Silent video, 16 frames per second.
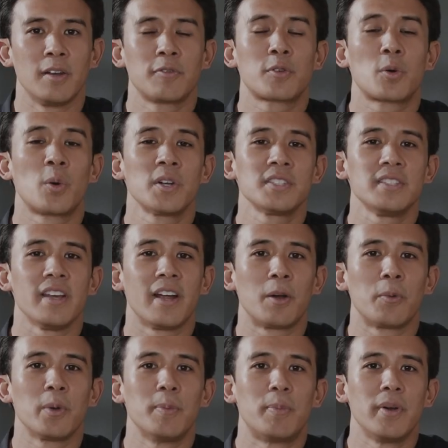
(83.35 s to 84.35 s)
And of course, the
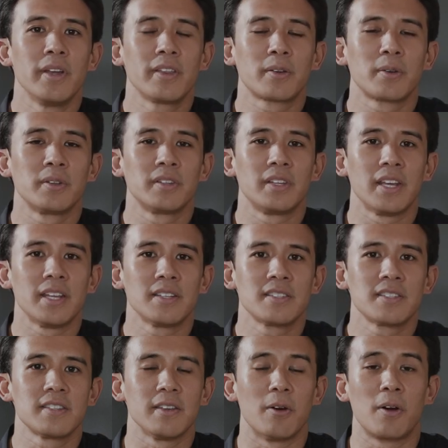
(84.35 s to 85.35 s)
air we breathe
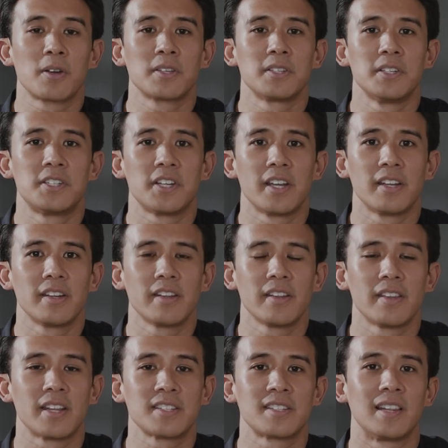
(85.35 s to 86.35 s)
contains the oxygen.
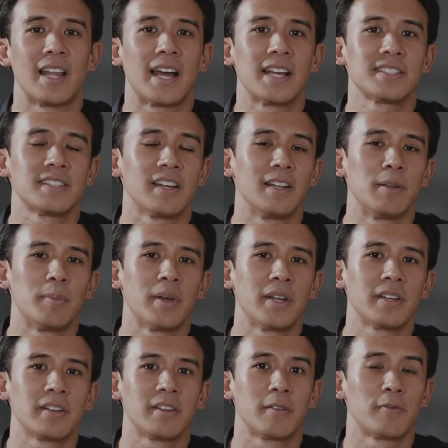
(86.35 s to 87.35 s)
That's the last
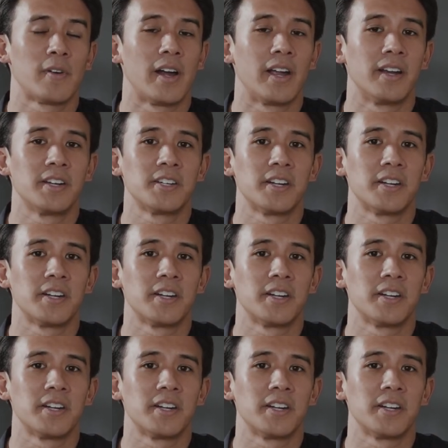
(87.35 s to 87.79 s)
element in the fire